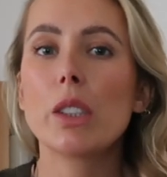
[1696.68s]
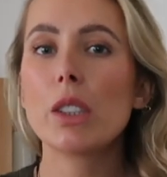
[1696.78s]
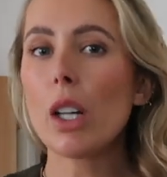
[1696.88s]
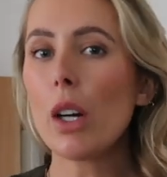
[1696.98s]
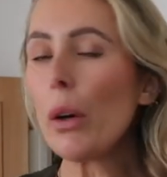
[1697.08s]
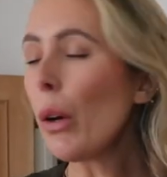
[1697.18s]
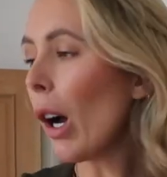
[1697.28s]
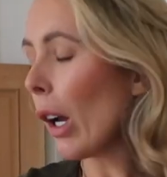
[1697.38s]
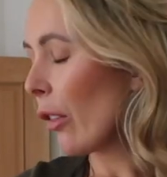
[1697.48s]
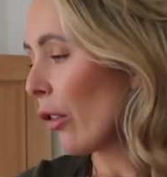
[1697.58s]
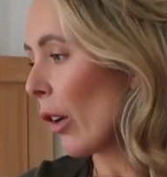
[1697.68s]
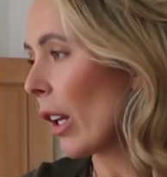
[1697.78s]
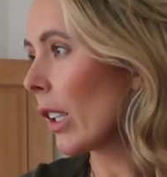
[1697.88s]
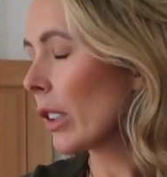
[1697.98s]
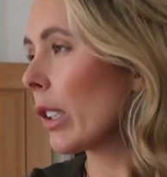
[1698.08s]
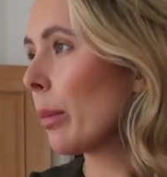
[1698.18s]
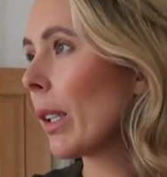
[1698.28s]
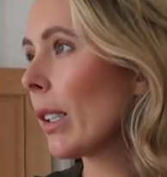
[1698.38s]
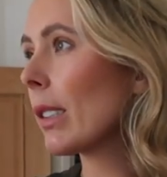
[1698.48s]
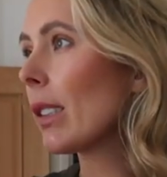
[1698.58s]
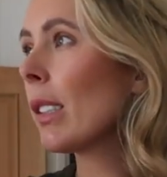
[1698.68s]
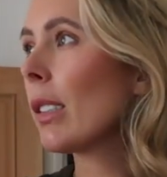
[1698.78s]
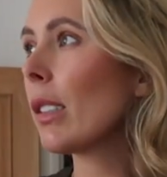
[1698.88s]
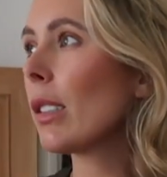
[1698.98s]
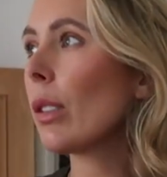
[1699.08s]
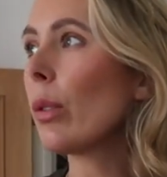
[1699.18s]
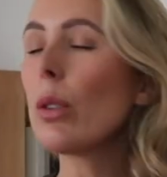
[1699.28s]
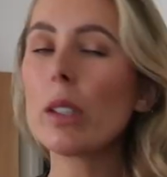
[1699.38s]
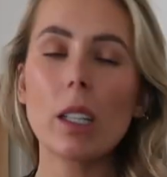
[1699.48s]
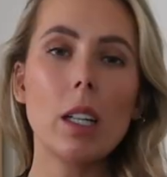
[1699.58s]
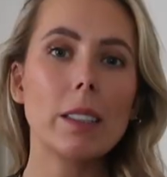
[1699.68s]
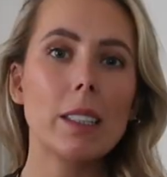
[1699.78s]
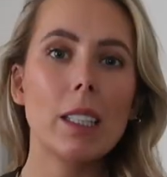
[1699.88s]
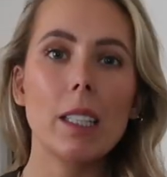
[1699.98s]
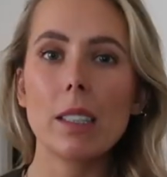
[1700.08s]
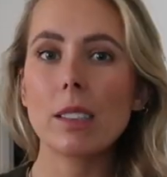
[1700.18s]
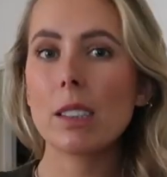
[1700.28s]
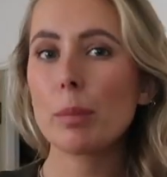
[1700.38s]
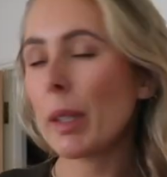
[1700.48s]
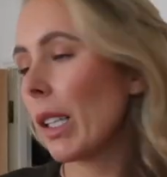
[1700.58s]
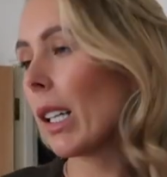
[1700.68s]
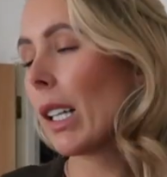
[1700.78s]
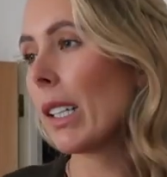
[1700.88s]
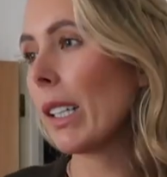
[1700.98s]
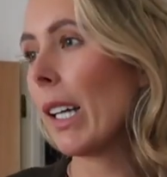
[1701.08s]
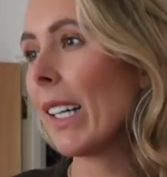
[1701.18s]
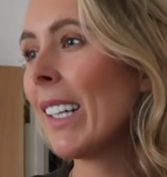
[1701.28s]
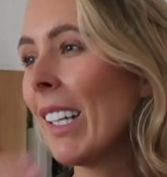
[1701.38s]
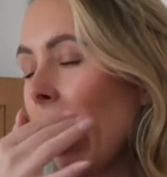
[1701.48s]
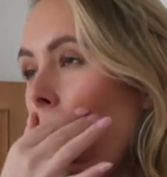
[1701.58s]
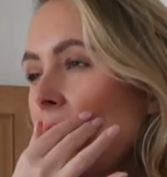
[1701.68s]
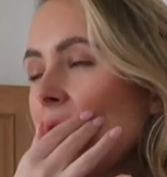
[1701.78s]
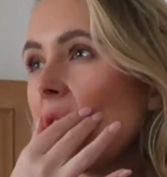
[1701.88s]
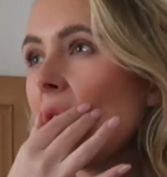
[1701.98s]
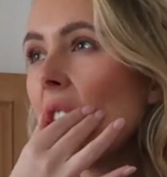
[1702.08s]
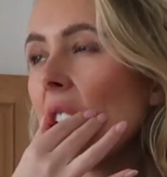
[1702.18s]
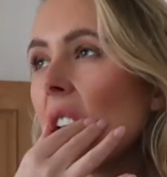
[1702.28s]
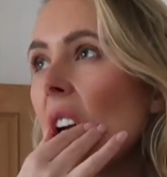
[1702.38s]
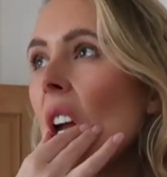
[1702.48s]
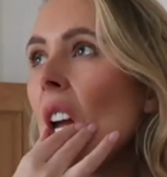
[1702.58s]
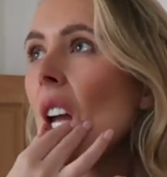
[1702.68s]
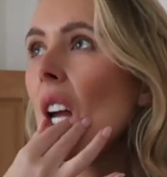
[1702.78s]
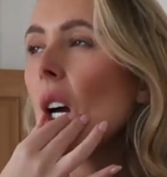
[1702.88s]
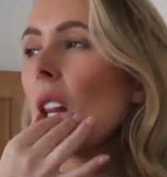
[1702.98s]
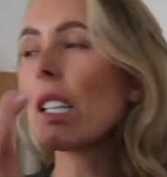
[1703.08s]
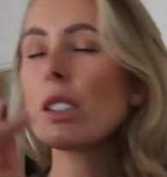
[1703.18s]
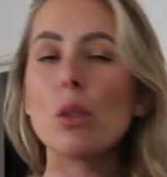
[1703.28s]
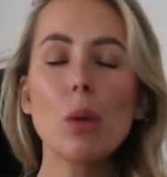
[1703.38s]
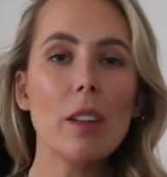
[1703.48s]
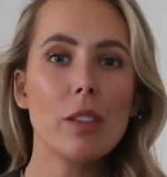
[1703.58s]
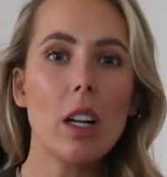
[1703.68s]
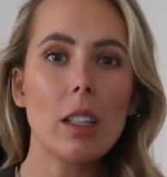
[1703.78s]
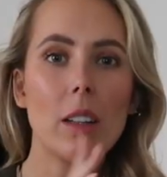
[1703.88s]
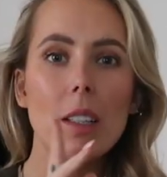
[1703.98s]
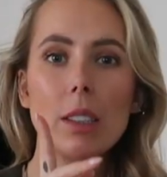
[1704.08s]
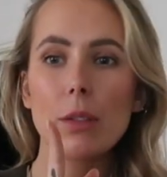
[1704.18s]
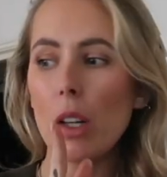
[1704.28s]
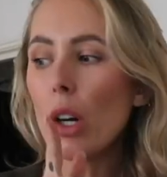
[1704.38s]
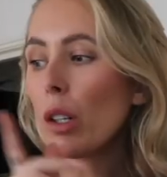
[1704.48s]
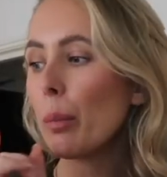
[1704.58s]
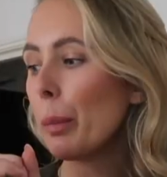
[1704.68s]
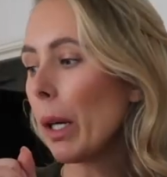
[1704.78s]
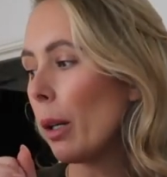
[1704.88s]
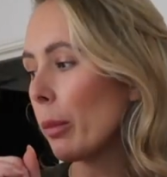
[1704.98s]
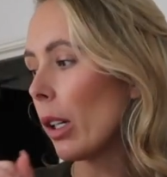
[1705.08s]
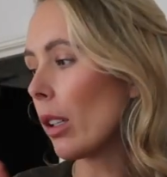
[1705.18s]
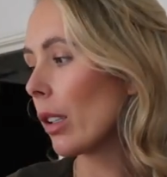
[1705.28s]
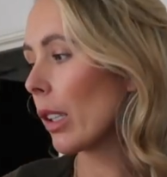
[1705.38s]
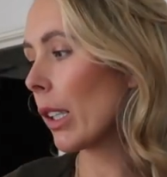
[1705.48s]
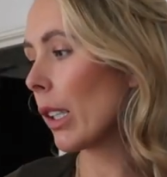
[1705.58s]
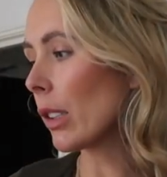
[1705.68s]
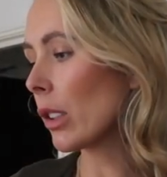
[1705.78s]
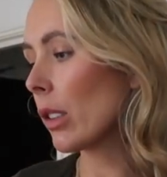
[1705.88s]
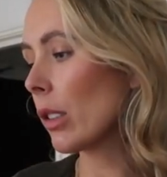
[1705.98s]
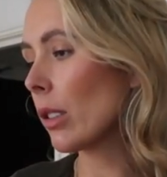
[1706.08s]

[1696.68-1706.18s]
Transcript: So I've literally been organising and spring cleaning. I feel like that's all I've done in this vlog, but I'm currently